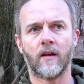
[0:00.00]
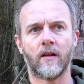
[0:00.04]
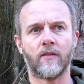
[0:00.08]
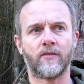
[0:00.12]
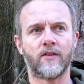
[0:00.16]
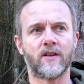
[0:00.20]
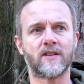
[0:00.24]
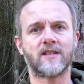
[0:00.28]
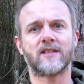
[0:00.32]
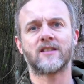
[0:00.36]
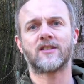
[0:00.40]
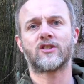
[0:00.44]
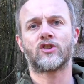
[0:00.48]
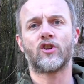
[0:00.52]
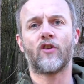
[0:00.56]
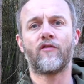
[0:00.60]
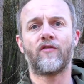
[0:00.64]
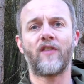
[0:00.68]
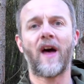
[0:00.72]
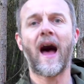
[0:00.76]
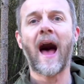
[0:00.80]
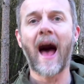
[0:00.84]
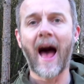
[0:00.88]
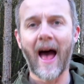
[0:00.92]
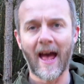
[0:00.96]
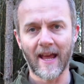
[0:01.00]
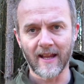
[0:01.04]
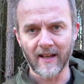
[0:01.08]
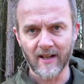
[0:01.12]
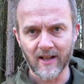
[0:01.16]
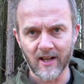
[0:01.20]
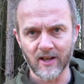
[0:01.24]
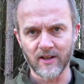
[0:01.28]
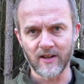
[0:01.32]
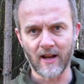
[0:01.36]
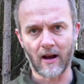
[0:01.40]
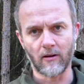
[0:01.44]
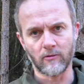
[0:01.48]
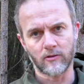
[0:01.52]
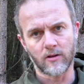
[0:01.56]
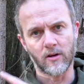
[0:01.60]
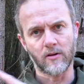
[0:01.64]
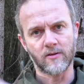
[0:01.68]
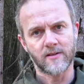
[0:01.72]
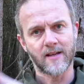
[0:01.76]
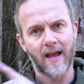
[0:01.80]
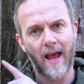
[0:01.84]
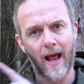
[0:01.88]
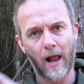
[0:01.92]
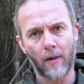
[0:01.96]
there's stuff that I can now
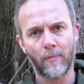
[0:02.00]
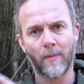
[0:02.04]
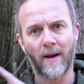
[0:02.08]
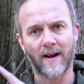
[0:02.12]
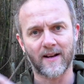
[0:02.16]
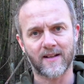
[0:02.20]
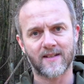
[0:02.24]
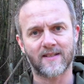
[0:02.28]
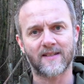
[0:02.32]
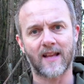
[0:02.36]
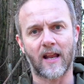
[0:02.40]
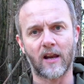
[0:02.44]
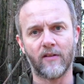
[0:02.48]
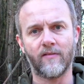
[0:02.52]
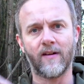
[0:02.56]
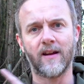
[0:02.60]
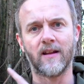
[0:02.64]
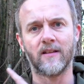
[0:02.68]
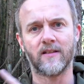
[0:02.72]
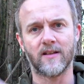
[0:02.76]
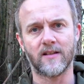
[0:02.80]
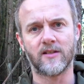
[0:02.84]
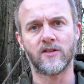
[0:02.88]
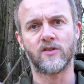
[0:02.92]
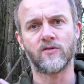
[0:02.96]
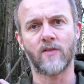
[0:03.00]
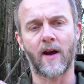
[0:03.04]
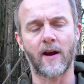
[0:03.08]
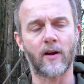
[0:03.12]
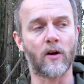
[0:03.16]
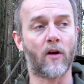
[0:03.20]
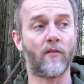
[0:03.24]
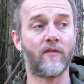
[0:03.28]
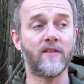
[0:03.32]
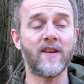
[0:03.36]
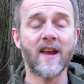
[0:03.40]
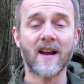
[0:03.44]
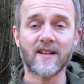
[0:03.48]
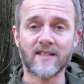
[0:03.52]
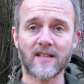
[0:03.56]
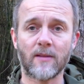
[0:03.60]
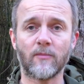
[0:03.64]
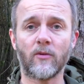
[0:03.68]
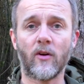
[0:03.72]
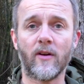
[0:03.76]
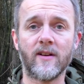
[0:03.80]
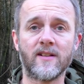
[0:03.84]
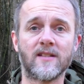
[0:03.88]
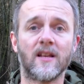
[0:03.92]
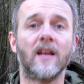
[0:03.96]
do to help accelerate this drying off. Yes,
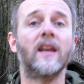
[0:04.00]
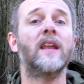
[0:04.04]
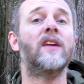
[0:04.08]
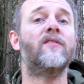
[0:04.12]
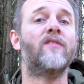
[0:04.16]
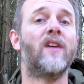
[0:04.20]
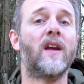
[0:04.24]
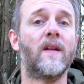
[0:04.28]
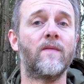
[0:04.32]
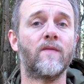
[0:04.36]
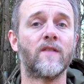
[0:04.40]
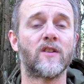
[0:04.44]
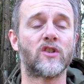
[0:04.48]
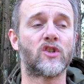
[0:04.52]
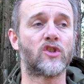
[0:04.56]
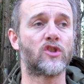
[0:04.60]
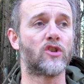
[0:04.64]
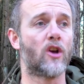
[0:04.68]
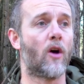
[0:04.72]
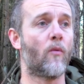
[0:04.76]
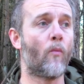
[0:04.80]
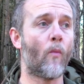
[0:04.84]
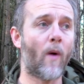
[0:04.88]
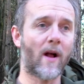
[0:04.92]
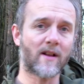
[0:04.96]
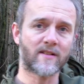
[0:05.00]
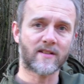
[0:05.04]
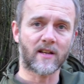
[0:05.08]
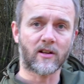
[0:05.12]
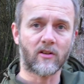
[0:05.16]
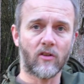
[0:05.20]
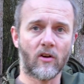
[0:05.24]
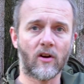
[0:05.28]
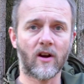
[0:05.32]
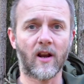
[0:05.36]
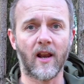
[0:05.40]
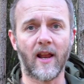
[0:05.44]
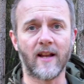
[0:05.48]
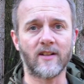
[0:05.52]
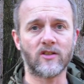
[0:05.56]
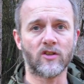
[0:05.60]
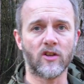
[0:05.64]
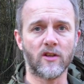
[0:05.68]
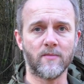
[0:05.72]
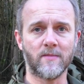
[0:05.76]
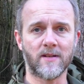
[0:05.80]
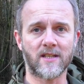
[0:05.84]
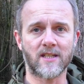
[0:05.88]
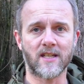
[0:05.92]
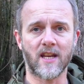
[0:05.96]
I'm going to leave it in the sun whilst I go collect
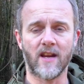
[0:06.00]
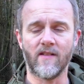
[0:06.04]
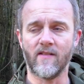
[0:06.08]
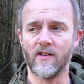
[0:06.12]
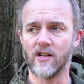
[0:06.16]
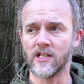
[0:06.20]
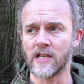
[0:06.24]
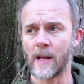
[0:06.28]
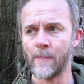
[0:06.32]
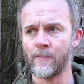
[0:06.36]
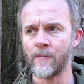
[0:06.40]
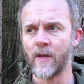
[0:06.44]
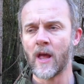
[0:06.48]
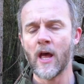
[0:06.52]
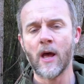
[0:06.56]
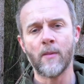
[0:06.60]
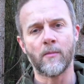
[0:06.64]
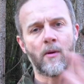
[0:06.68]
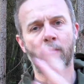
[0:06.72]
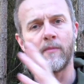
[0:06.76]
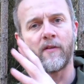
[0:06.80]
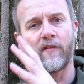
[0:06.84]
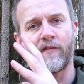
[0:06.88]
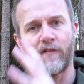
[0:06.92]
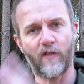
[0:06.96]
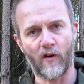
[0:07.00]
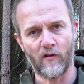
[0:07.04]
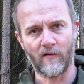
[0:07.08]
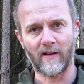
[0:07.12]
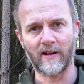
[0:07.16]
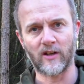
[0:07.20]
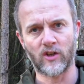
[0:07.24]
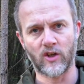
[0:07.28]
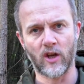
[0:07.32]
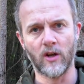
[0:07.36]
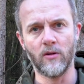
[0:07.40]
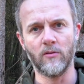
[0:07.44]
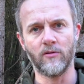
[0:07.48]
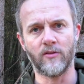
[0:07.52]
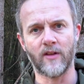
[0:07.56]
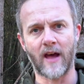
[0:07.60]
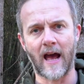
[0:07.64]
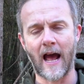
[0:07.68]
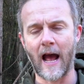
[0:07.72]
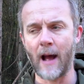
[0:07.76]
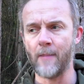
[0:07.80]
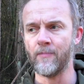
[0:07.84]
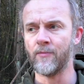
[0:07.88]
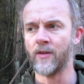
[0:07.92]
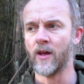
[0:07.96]
other materials, but before I do
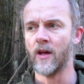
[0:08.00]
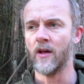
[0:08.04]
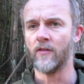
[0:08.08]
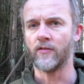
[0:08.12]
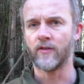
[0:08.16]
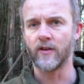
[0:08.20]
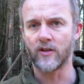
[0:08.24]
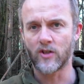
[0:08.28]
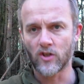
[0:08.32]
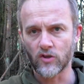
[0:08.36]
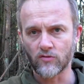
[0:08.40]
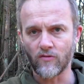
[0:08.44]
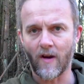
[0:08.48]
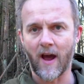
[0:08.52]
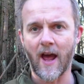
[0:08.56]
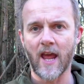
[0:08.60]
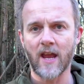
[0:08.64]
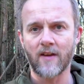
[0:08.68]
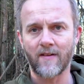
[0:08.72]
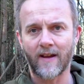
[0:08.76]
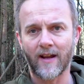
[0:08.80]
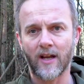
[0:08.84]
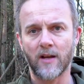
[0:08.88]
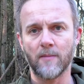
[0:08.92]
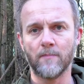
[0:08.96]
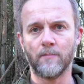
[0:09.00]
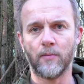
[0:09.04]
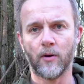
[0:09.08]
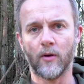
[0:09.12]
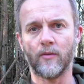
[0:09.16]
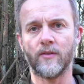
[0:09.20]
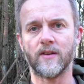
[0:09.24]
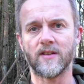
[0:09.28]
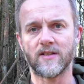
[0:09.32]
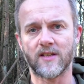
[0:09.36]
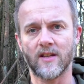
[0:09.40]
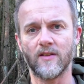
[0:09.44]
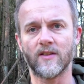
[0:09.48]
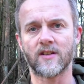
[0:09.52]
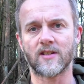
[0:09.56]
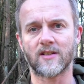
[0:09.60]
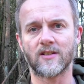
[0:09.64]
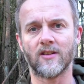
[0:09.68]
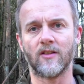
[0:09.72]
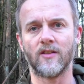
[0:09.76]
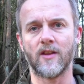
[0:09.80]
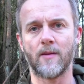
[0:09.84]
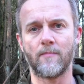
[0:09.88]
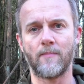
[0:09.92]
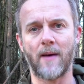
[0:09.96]
that, the drier I can put this in the
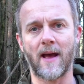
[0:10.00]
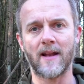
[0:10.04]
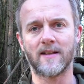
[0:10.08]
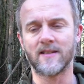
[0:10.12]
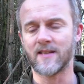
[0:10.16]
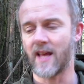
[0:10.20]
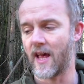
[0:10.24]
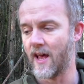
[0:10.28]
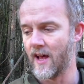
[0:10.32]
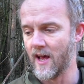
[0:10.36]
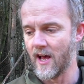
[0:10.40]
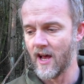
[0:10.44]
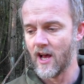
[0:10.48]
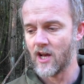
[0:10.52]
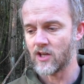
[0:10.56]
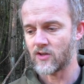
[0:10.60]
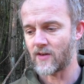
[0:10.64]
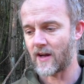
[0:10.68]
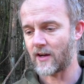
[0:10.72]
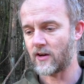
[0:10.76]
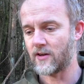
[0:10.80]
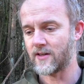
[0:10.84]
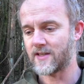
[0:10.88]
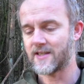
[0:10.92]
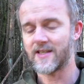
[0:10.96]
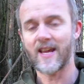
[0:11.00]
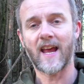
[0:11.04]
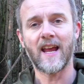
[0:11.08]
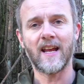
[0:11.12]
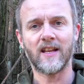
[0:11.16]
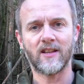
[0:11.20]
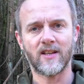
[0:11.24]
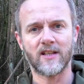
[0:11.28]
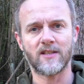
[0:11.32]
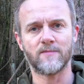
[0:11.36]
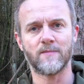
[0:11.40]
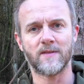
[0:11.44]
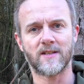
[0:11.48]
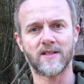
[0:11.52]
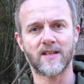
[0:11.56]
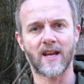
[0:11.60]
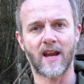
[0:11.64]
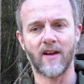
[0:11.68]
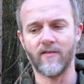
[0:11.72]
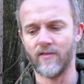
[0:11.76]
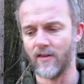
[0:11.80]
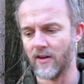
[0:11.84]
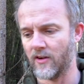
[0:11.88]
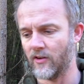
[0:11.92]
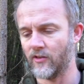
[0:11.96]
sun, the better. So I could take these
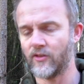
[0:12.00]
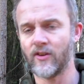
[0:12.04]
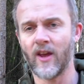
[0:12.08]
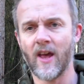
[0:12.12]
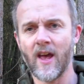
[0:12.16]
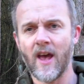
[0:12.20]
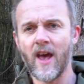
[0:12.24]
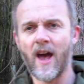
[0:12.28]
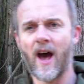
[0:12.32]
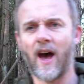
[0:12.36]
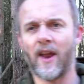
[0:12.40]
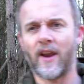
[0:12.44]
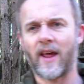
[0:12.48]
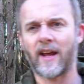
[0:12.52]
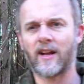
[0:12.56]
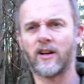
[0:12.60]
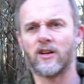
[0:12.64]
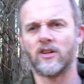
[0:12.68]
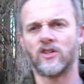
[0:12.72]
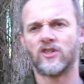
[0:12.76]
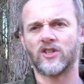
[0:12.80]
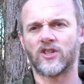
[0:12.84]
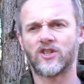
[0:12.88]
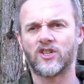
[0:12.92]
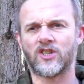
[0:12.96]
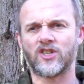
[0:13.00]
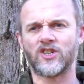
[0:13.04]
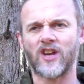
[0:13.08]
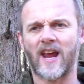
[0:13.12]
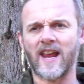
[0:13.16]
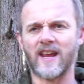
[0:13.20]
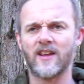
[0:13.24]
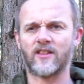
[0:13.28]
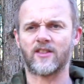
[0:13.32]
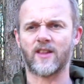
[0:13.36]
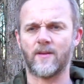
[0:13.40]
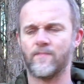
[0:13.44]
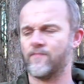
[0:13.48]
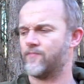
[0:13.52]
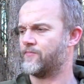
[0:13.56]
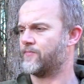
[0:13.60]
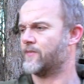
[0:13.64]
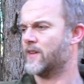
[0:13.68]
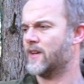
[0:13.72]
materials and I could just shake them,